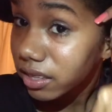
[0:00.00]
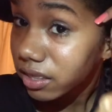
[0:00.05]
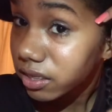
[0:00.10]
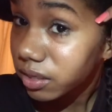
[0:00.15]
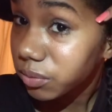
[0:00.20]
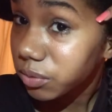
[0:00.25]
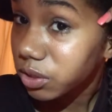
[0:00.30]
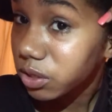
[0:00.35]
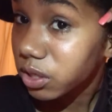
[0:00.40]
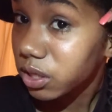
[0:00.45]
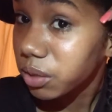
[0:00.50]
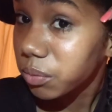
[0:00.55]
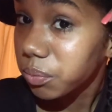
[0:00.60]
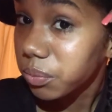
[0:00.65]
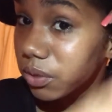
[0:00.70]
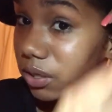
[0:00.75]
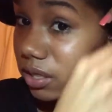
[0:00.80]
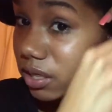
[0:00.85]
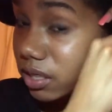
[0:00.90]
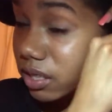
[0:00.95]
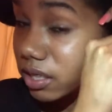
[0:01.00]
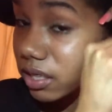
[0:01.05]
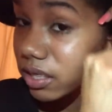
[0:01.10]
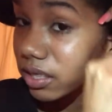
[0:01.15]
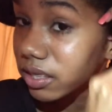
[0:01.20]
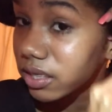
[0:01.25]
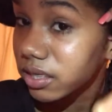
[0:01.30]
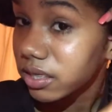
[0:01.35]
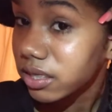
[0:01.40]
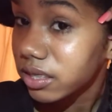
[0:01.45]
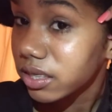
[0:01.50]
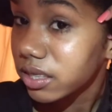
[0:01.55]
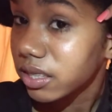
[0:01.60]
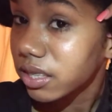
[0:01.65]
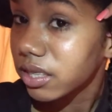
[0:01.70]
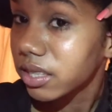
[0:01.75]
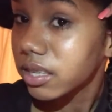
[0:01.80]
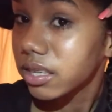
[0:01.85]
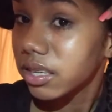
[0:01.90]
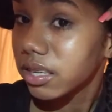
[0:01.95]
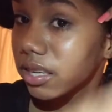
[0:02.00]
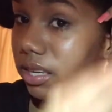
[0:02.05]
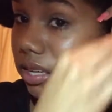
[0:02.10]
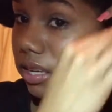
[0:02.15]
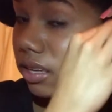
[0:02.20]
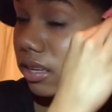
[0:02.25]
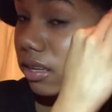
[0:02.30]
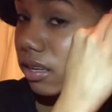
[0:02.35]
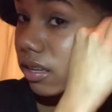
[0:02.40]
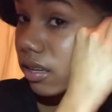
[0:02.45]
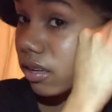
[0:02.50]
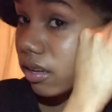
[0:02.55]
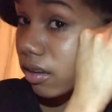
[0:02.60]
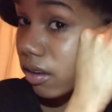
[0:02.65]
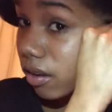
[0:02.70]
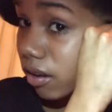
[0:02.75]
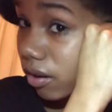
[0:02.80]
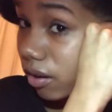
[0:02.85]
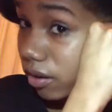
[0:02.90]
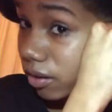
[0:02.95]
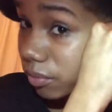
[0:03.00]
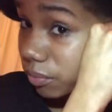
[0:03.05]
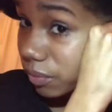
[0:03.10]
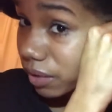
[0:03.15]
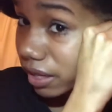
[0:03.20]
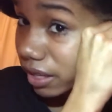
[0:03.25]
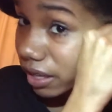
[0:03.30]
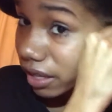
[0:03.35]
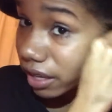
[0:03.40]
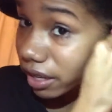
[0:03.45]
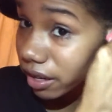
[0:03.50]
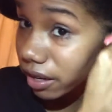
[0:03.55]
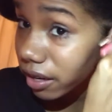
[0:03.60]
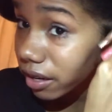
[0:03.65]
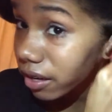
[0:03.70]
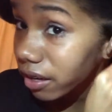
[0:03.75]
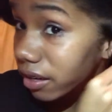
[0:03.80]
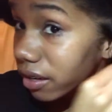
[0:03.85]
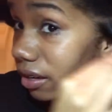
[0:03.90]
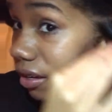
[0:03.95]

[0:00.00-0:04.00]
So I'm just gonna put this on my hair.